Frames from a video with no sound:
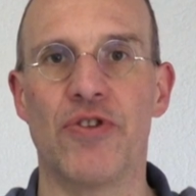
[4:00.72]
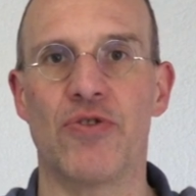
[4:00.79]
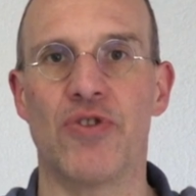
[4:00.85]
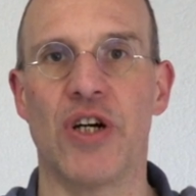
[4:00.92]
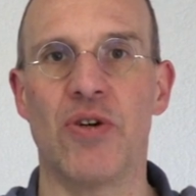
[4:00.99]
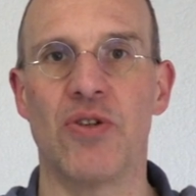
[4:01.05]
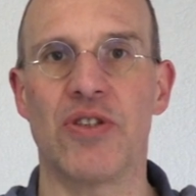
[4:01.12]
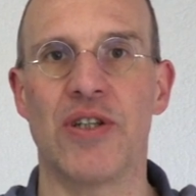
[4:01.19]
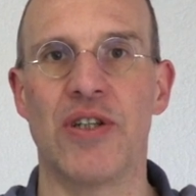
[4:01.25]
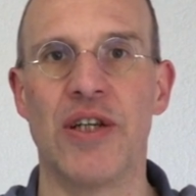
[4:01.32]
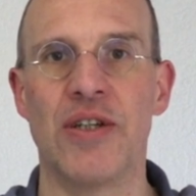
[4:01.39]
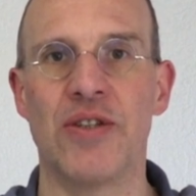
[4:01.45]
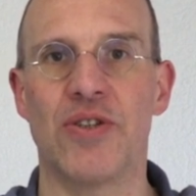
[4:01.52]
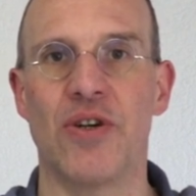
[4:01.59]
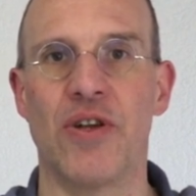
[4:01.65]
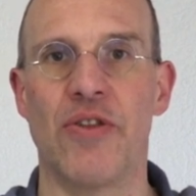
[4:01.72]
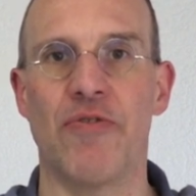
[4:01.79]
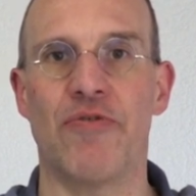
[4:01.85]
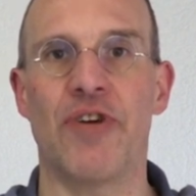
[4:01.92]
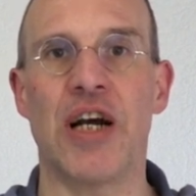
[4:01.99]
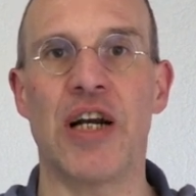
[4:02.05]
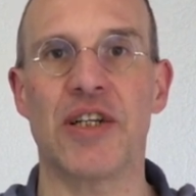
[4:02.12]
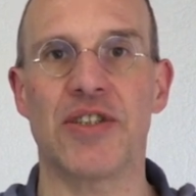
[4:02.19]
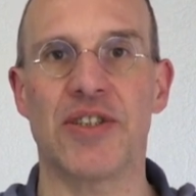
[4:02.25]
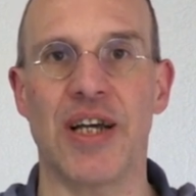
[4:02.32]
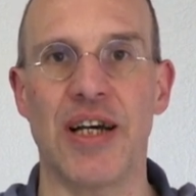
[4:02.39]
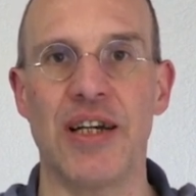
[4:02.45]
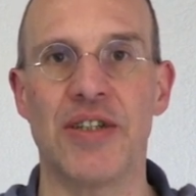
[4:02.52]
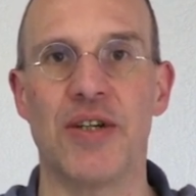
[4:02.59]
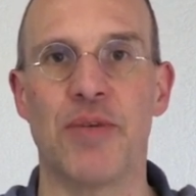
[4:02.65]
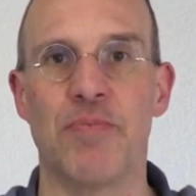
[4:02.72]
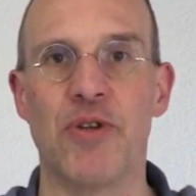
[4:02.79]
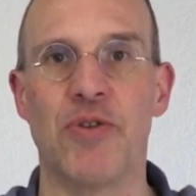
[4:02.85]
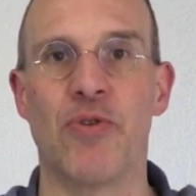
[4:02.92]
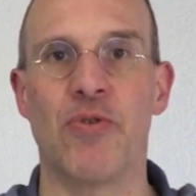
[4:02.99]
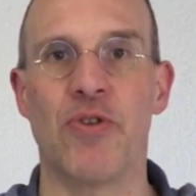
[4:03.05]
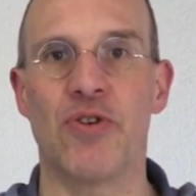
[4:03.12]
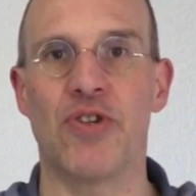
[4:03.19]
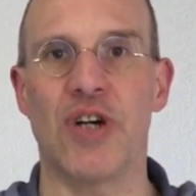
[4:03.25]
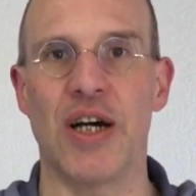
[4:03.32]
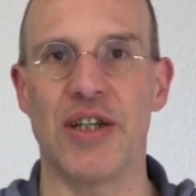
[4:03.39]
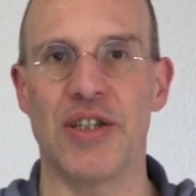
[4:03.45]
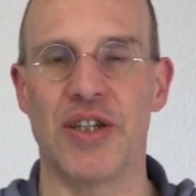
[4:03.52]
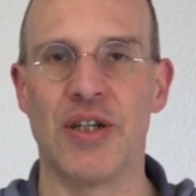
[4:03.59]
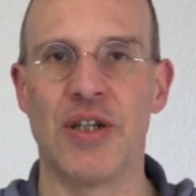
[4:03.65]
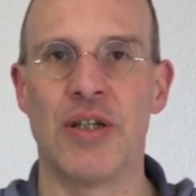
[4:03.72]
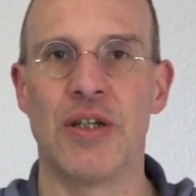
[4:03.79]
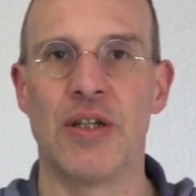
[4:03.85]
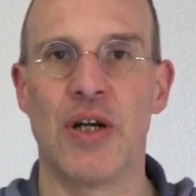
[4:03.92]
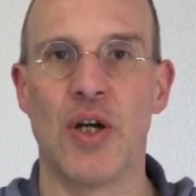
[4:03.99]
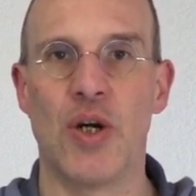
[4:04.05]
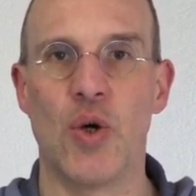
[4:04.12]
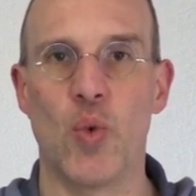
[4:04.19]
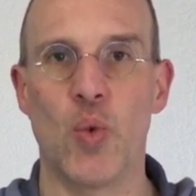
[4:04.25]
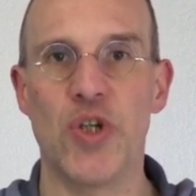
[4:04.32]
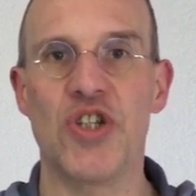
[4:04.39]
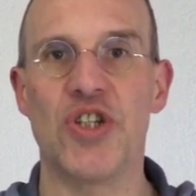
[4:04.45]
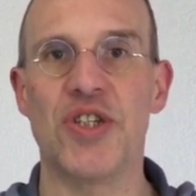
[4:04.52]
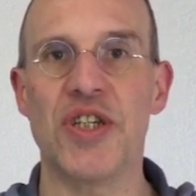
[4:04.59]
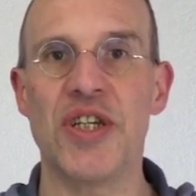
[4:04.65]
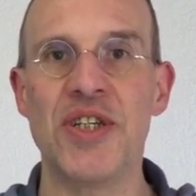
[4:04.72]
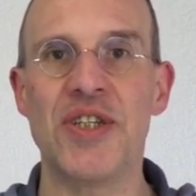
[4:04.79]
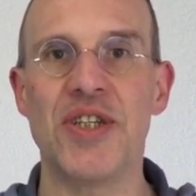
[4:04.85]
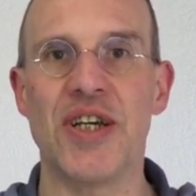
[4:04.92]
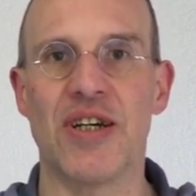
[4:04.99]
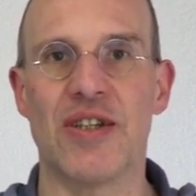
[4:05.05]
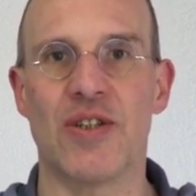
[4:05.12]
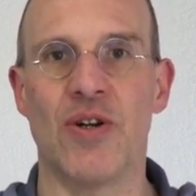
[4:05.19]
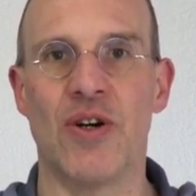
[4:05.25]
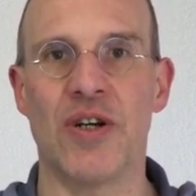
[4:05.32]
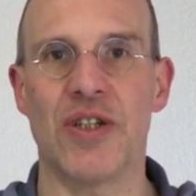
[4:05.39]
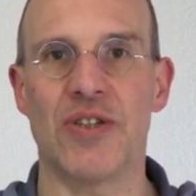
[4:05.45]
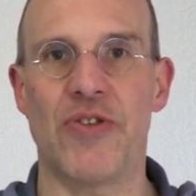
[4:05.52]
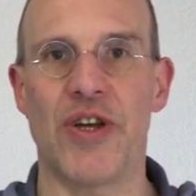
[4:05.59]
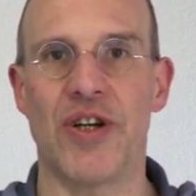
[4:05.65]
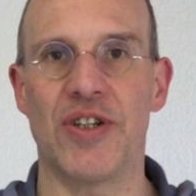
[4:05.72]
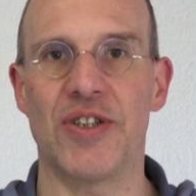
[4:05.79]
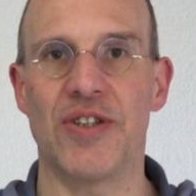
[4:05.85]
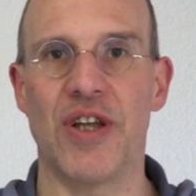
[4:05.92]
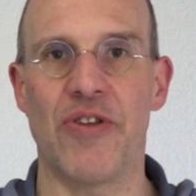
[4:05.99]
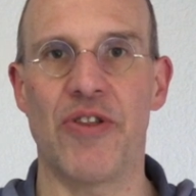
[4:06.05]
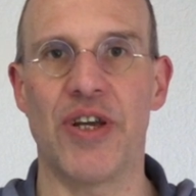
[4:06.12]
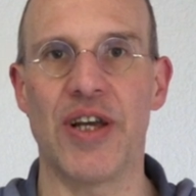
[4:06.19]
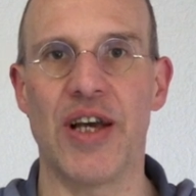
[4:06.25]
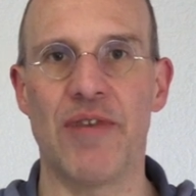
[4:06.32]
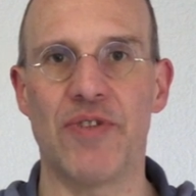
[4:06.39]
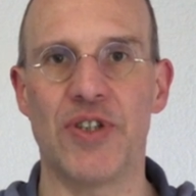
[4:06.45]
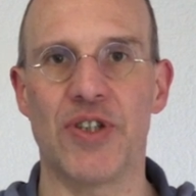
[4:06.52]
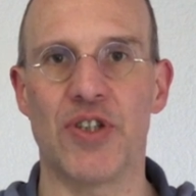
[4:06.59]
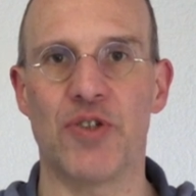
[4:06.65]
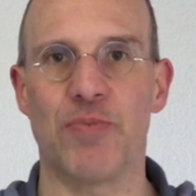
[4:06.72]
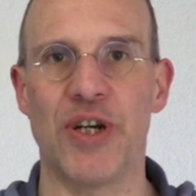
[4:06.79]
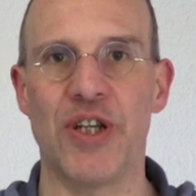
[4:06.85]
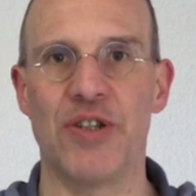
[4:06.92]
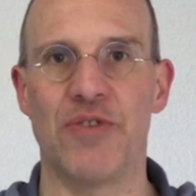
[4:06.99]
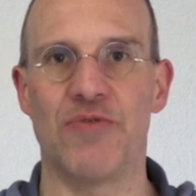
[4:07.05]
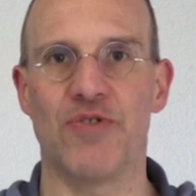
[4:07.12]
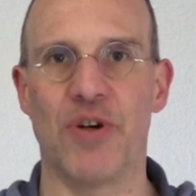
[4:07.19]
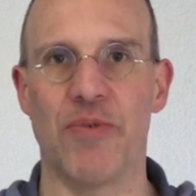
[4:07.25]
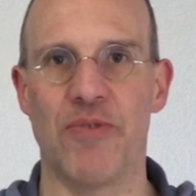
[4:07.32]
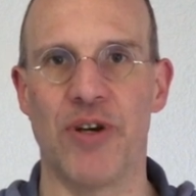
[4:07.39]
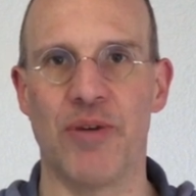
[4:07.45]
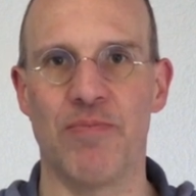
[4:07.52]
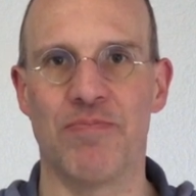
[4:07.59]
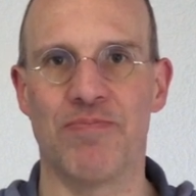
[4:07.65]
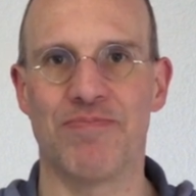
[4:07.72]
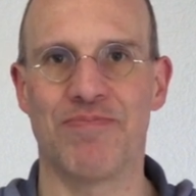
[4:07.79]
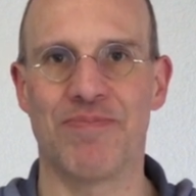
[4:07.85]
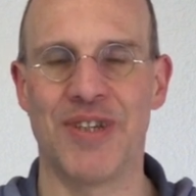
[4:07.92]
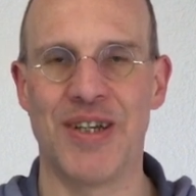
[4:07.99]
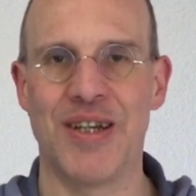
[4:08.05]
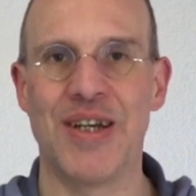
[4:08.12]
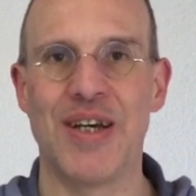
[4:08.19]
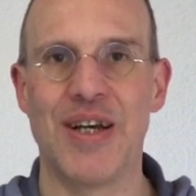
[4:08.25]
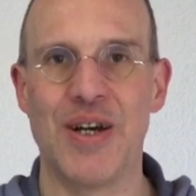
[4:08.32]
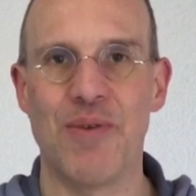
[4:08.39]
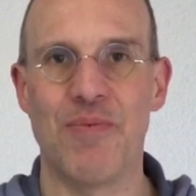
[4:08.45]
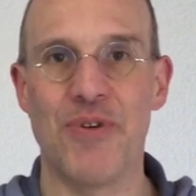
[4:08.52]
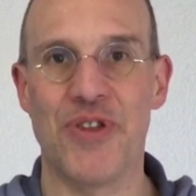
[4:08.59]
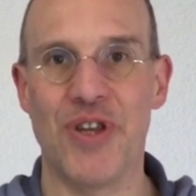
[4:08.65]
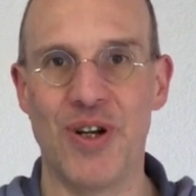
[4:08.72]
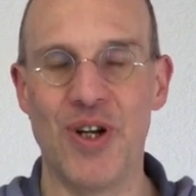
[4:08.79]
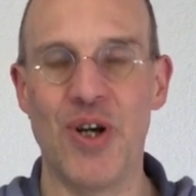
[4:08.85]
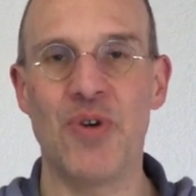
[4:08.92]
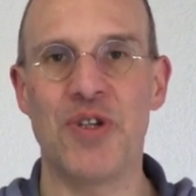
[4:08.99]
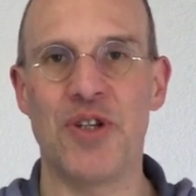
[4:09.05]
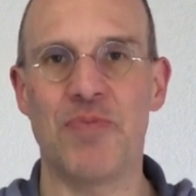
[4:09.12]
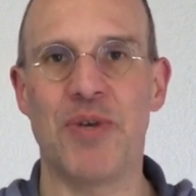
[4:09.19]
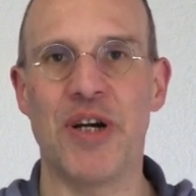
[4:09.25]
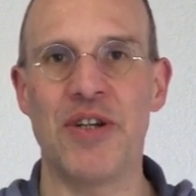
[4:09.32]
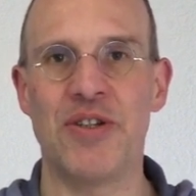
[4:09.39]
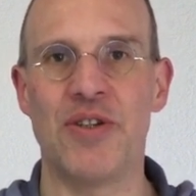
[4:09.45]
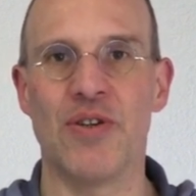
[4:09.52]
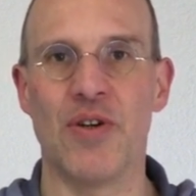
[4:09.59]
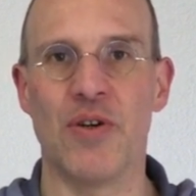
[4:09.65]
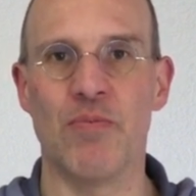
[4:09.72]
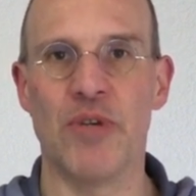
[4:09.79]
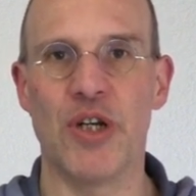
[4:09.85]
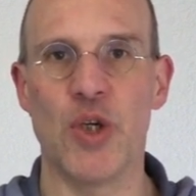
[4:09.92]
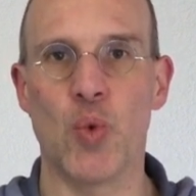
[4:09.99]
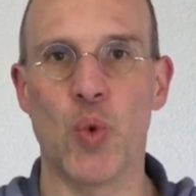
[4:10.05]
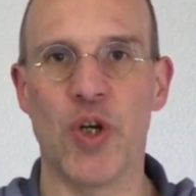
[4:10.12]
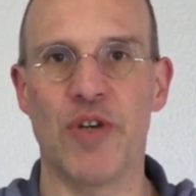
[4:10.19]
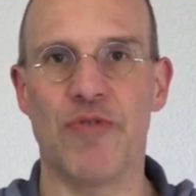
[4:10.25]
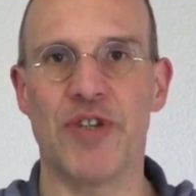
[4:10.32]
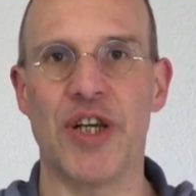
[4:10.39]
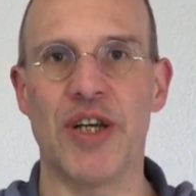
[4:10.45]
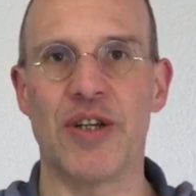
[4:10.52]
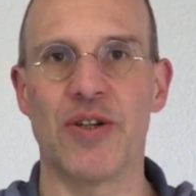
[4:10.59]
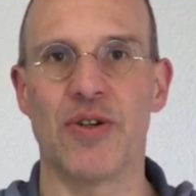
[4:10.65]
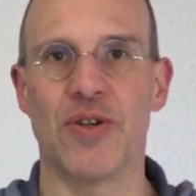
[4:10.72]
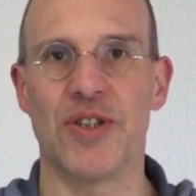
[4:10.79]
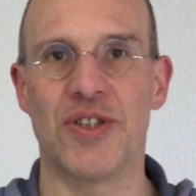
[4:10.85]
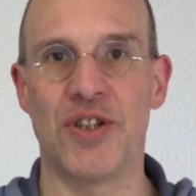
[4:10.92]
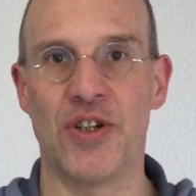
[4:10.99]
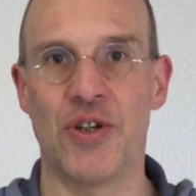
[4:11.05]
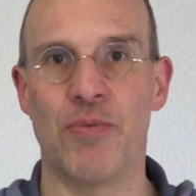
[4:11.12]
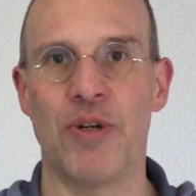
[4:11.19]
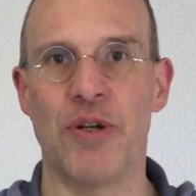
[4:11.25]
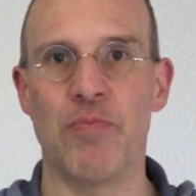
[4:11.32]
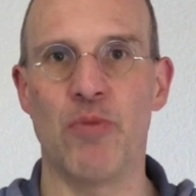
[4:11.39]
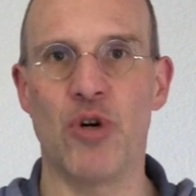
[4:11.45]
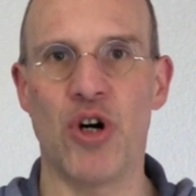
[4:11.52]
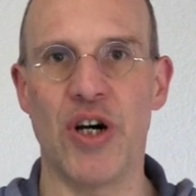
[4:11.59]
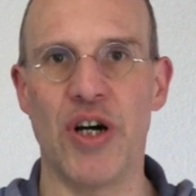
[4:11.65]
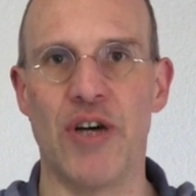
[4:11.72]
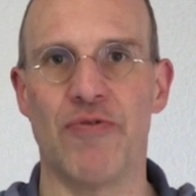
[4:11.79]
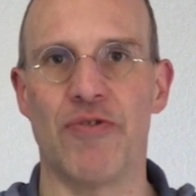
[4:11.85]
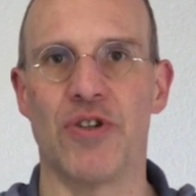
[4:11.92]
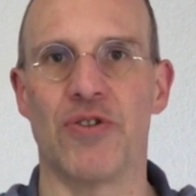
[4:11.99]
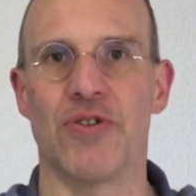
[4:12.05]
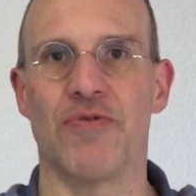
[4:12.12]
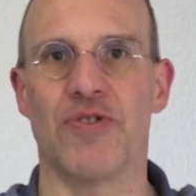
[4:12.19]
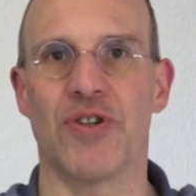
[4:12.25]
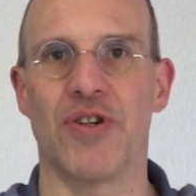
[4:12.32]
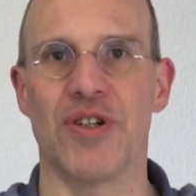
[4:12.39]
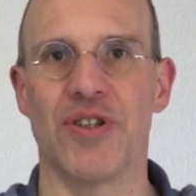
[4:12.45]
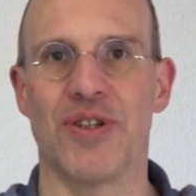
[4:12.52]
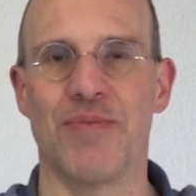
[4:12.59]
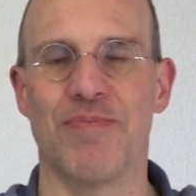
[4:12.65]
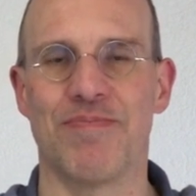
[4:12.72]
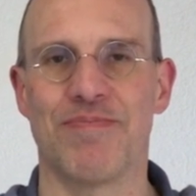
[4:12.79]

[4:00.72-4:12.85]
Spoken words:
the round slings on the far side a bit to the right, which is easy as long as there is nothing heavy suspended from them. With a loaded pendulum, it would have taken considerably more effort, of course.